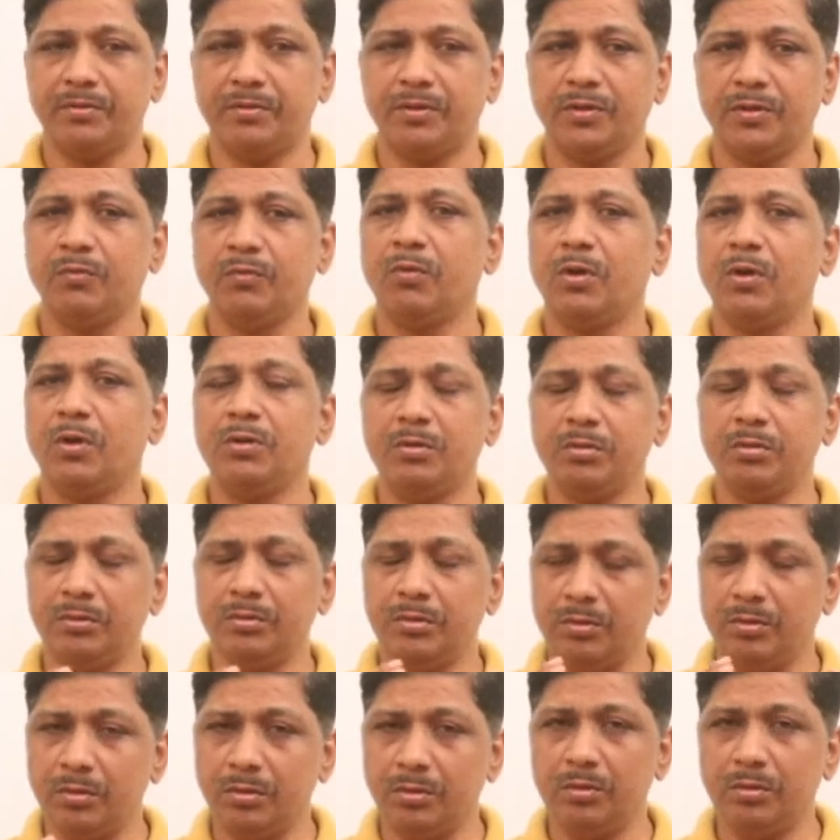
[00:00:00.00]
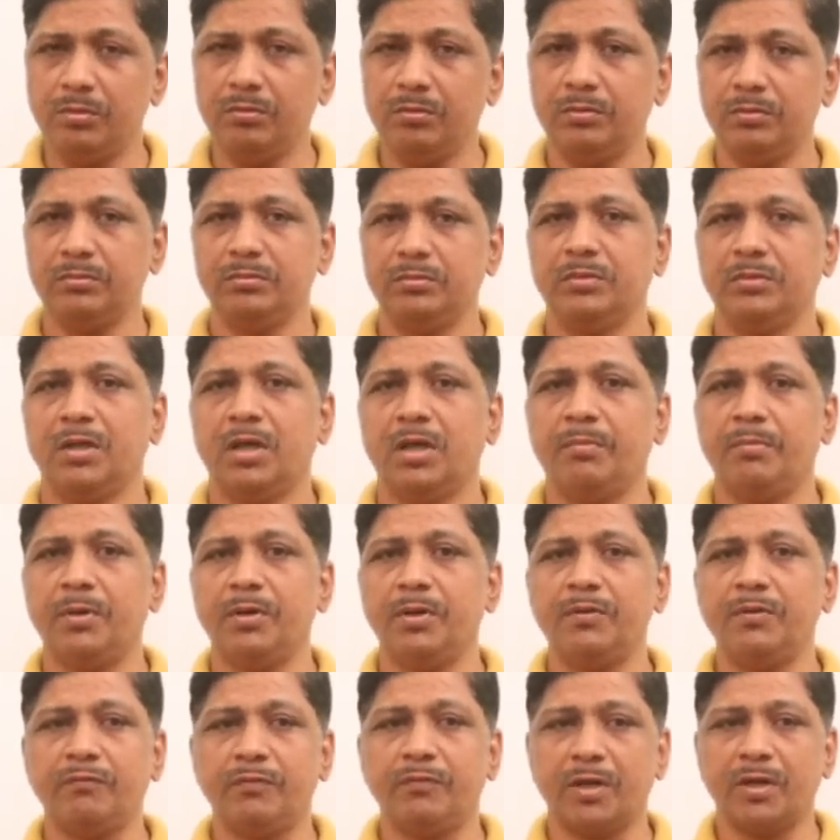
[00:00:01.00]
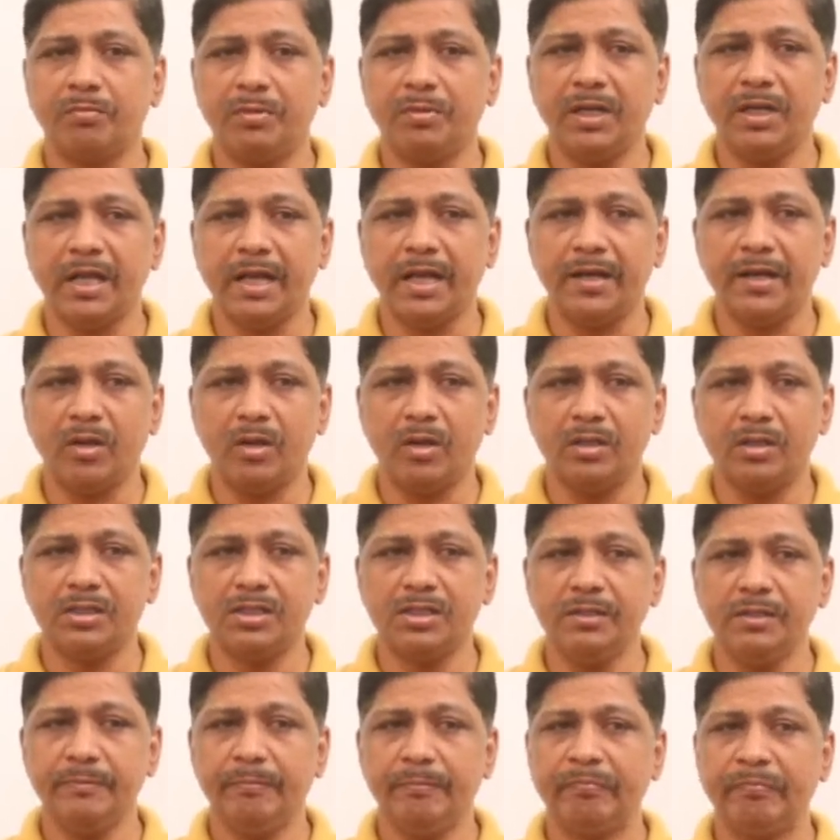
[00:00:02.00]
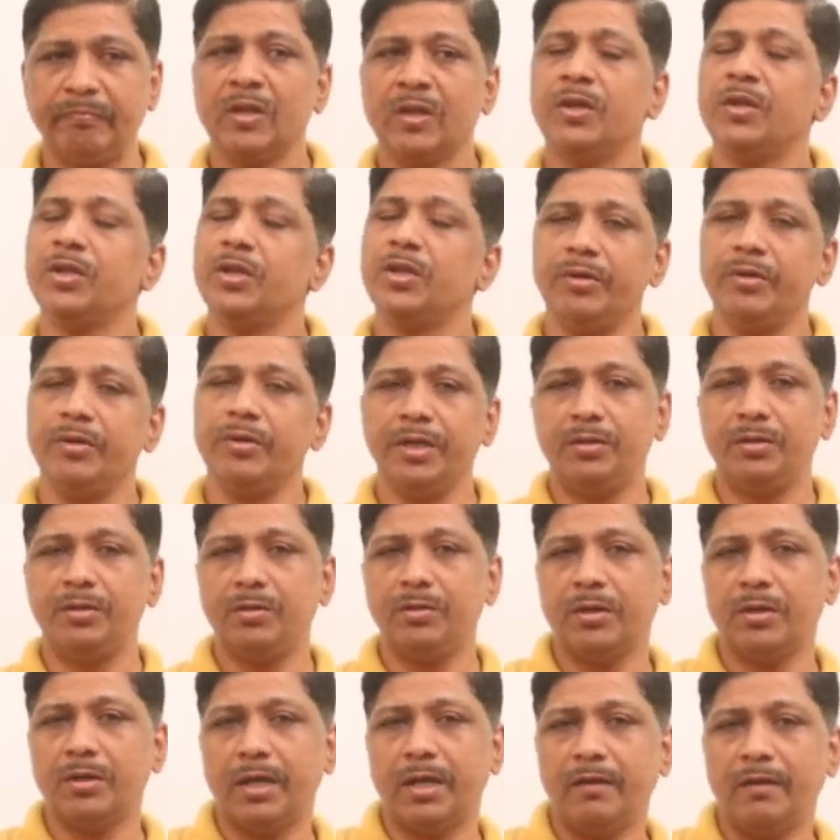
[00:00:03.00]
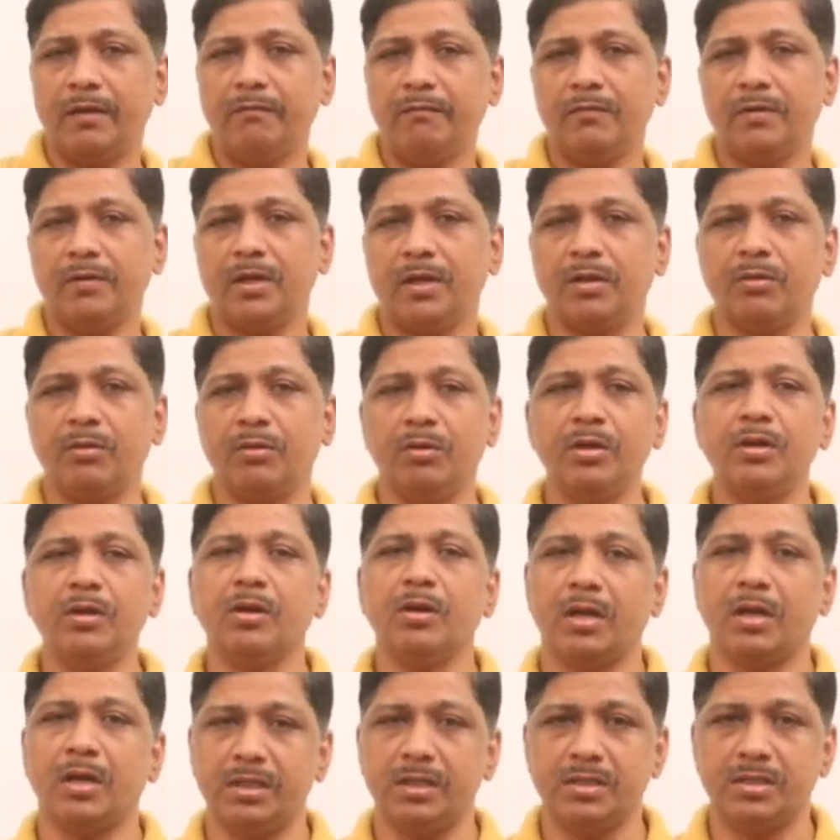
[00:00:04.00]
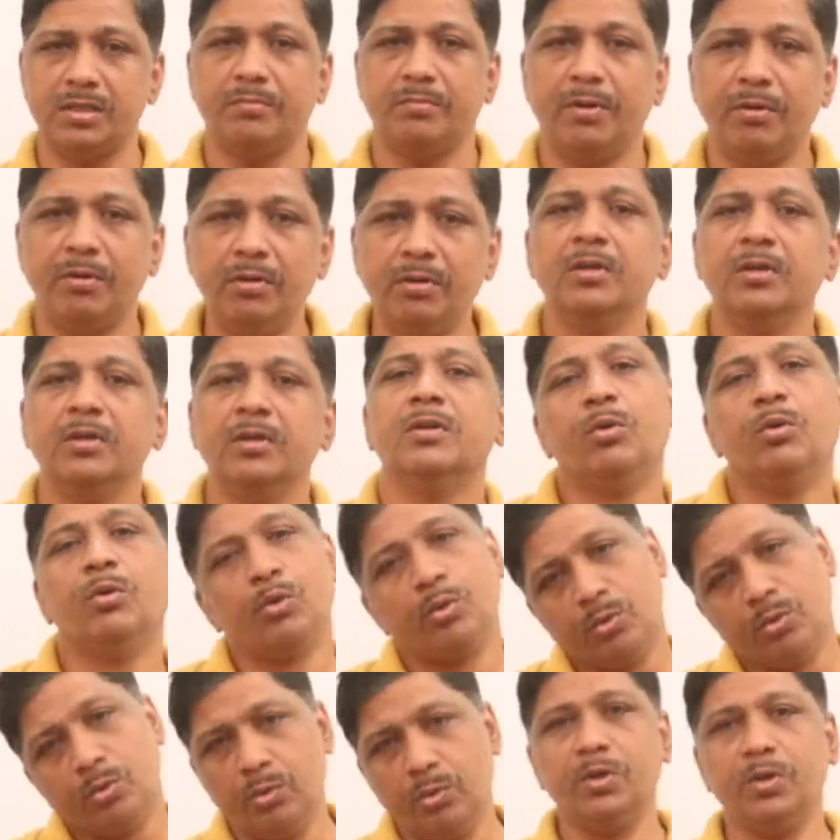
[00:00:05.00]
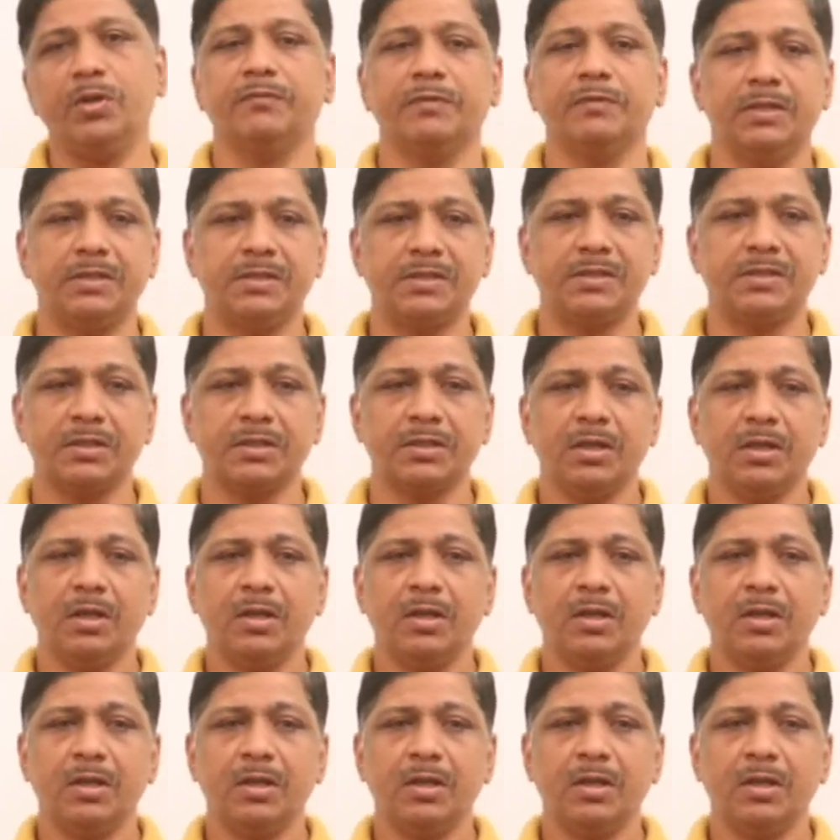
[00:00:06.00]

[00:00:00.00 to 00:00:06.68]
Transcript: You want to know about verbal analogy, you need to have a good knowledge about root words.